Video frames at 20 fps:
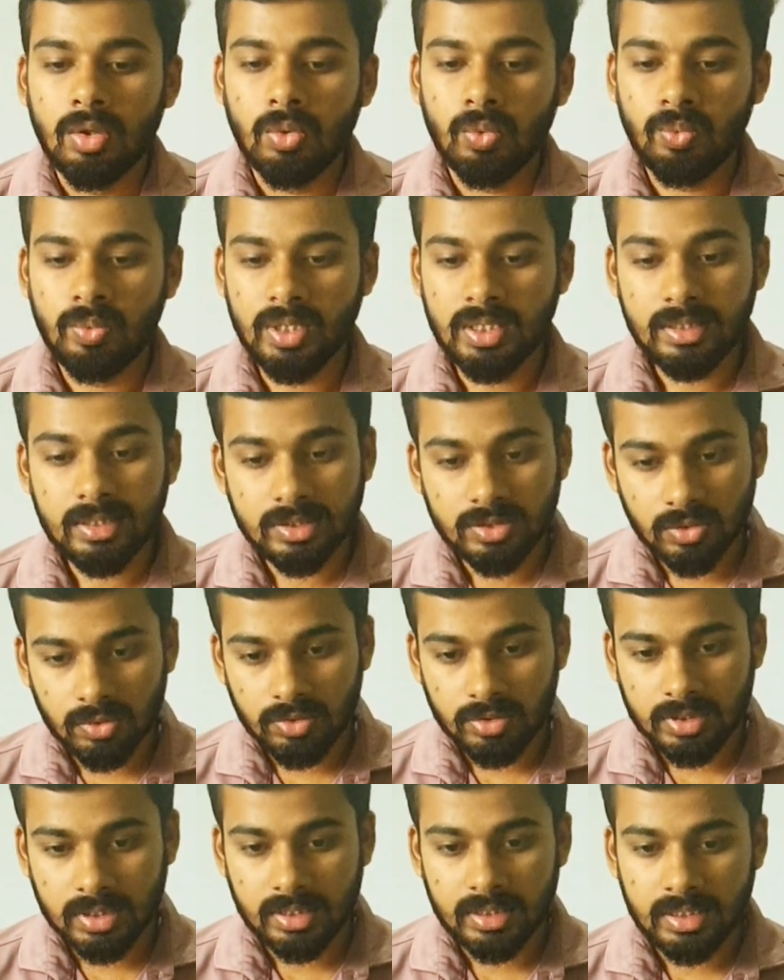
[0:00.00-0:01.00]
with the
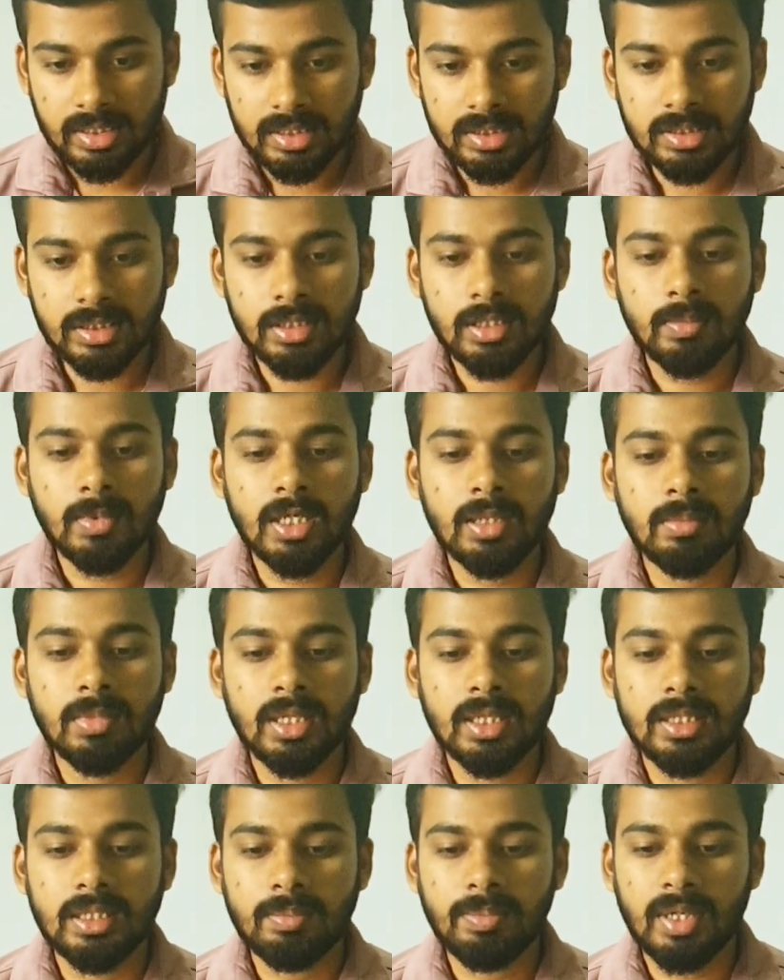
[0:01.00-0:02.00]
solution is determined
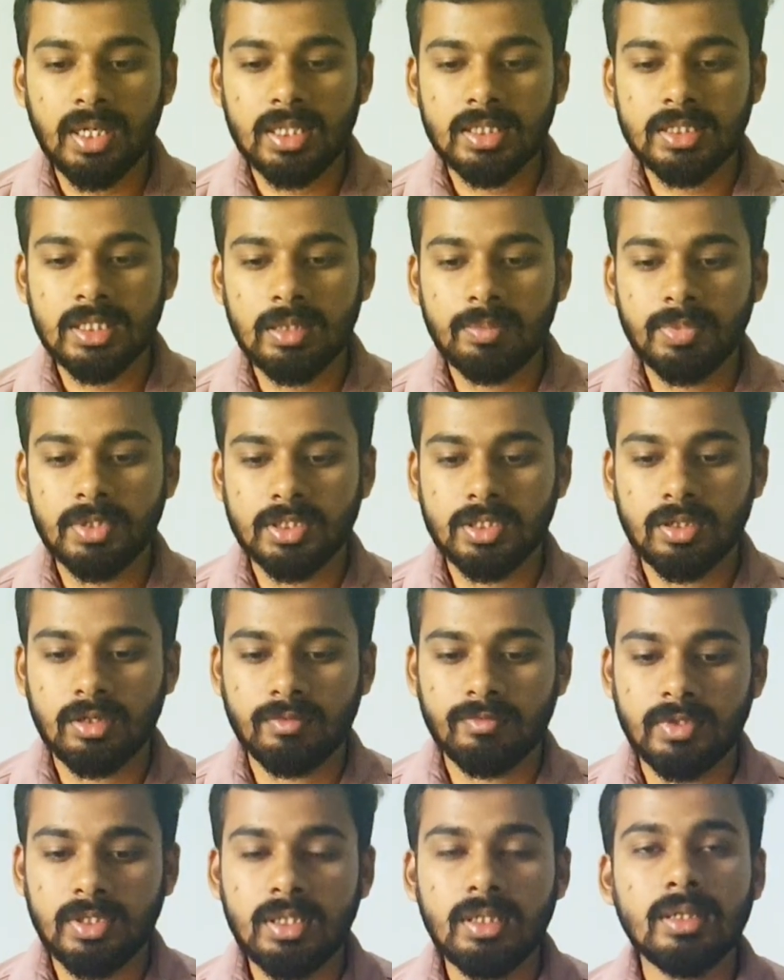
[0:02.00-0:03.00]
by the partial pressure
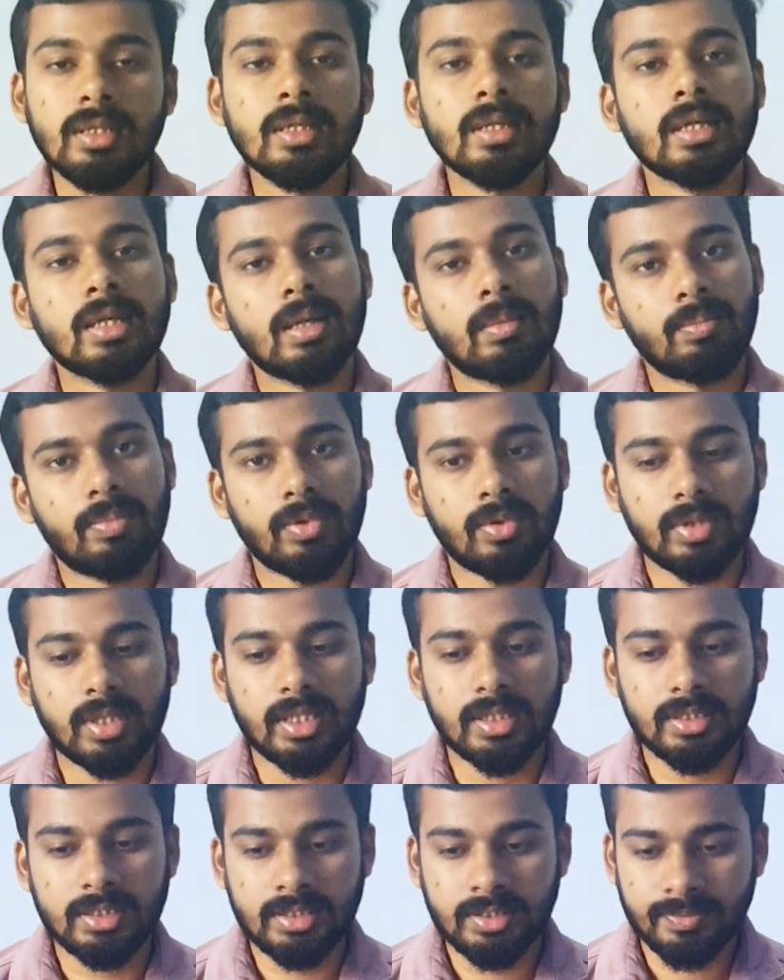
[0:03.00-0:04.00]
of the
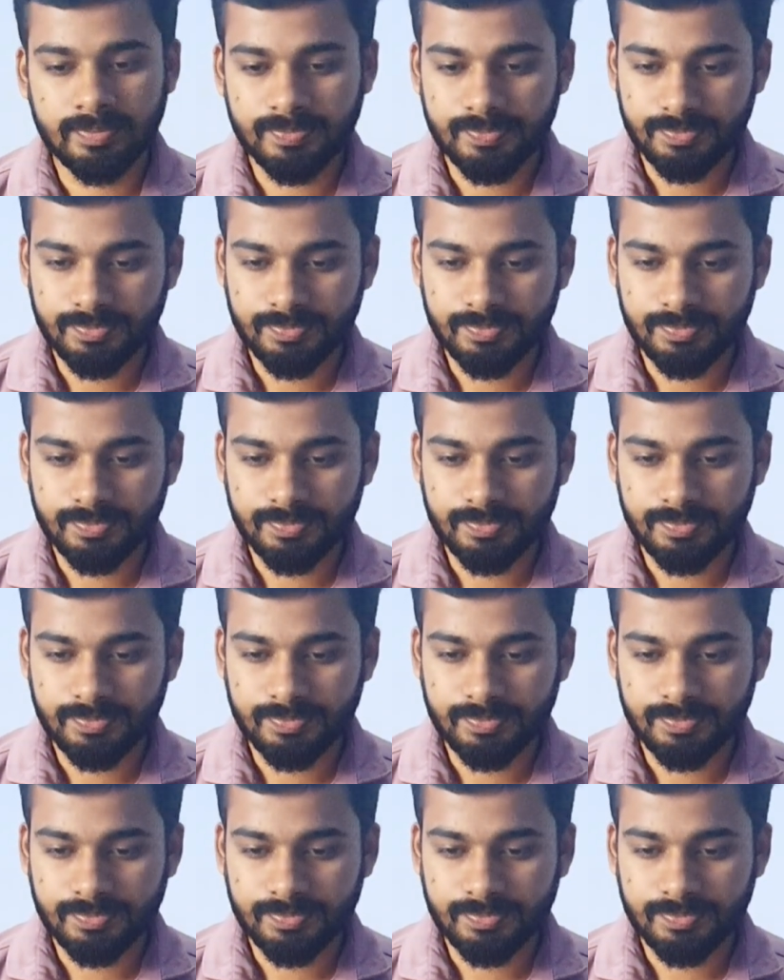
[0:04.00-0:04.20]
components.